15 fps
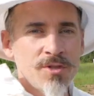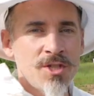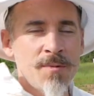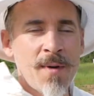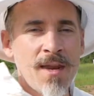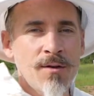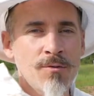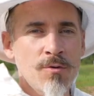she
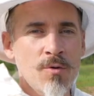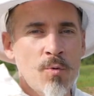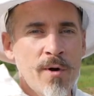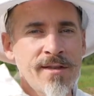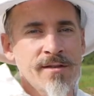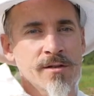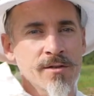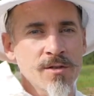made it through the
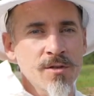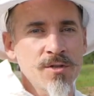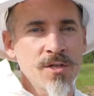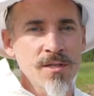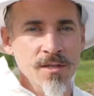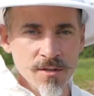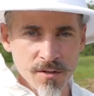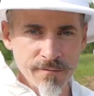winter, so
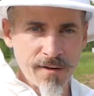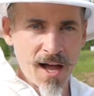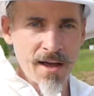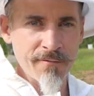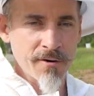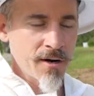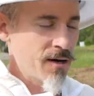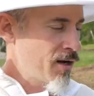she's a
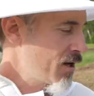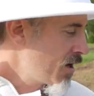survivor.